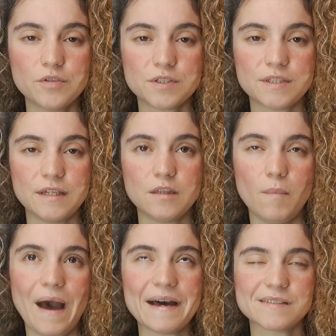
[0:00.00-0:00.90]
you to see
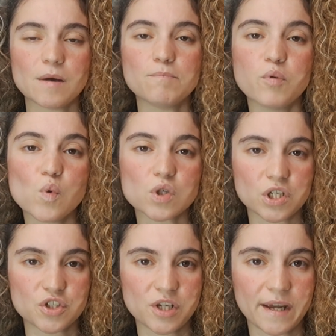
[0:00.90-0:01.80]
them as
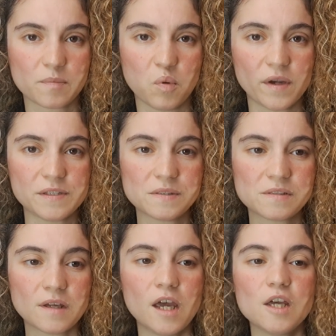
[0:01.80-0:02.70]
border
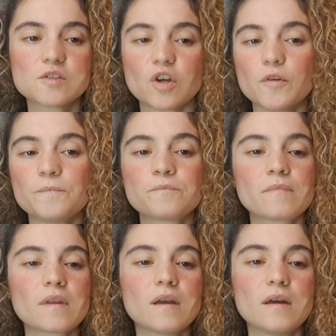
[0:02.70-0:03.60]
checkpoints. So
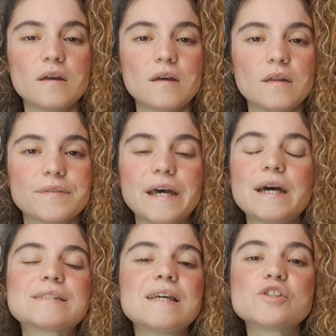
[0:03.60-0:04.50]
they're
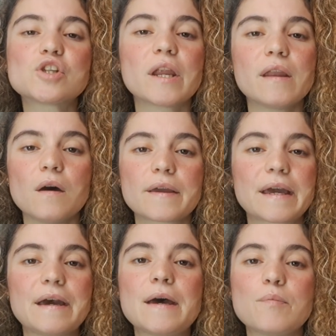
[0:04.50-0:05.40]
essentially like
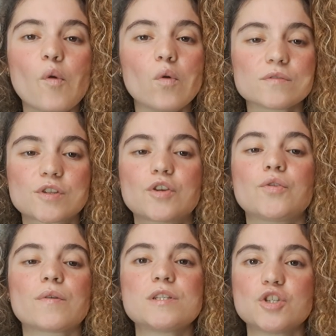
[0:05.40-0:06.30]
airport
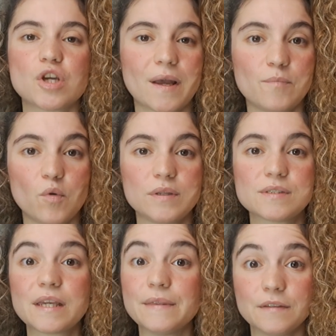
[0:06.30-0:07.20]
security
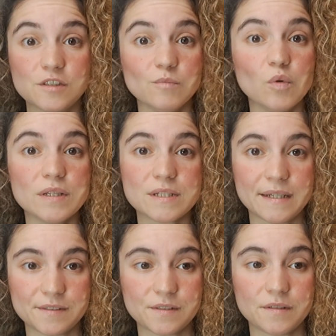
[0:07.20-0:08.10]
checkpoints in the small
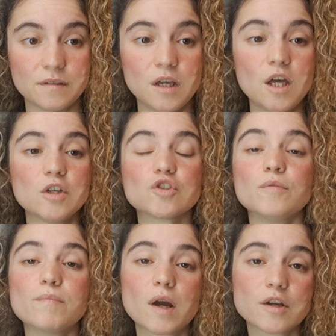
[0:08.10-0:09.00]
intestine. So
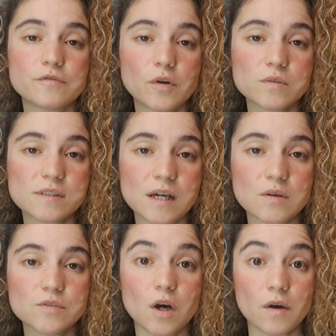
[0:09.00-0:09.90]
microfold
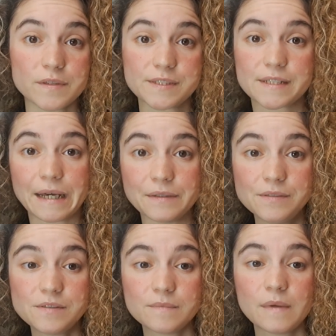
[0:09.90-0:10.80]
cells are the
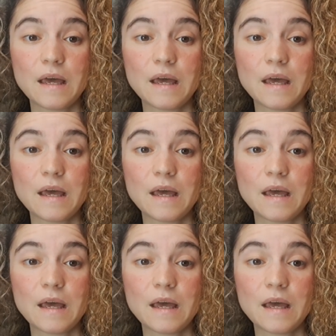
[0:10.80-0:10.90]
scanners,